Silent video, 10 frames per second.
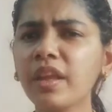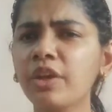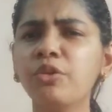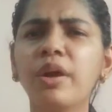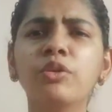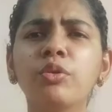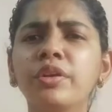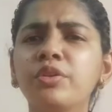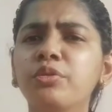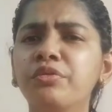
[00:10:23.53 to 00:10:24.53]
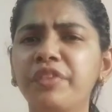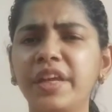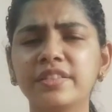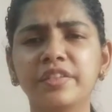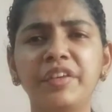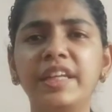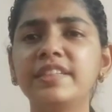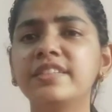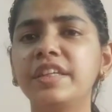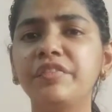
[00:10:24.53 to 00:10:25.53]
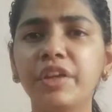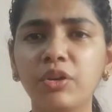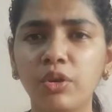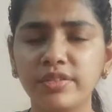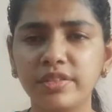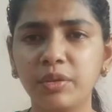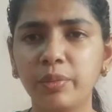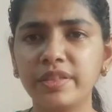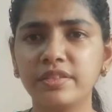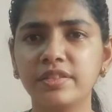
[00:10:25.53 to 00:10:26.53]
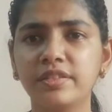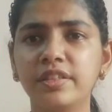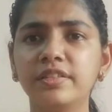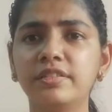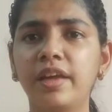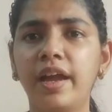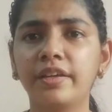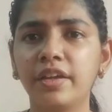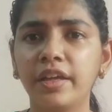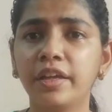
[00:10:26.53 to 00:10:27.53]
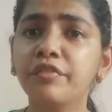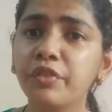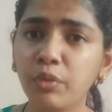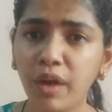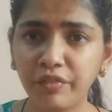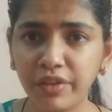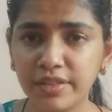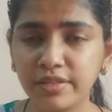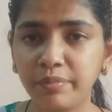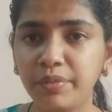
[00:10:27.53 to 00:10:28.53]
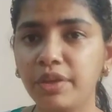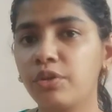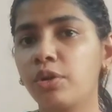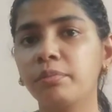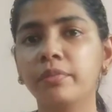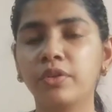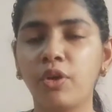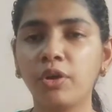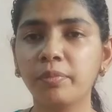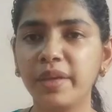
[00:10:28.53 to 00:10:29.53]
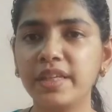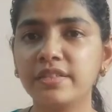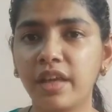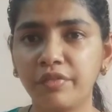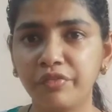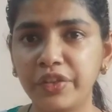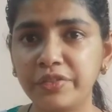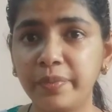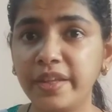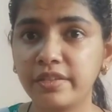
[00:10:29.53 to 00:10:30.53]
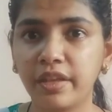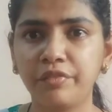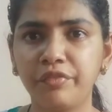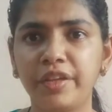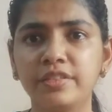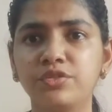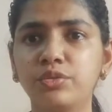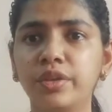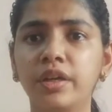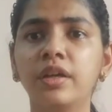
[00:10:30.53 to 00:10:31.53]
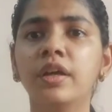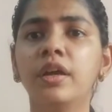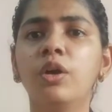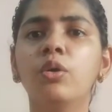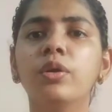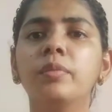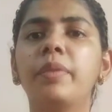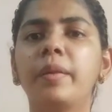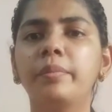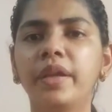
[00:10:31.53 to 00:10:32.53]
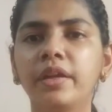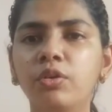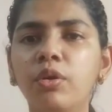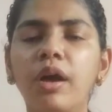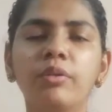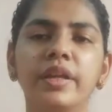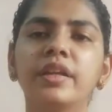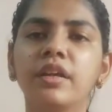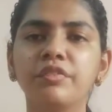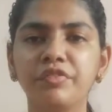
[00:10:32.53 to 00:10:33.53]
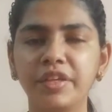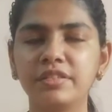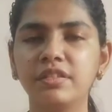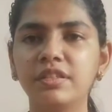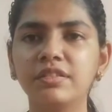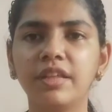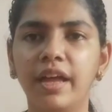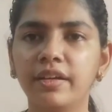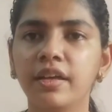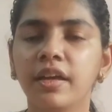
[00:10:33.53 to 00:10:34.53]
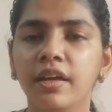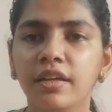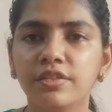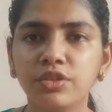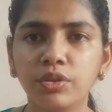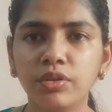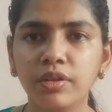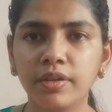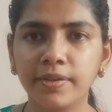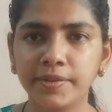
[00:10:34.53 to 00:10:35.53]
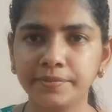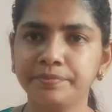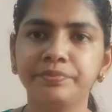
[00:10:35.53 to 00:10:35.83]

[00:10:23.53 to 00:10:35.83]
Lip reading: you are going to face a very severe consequences, this that. If you have done something wrong, please confess to the whole public, go out and confess, this that. So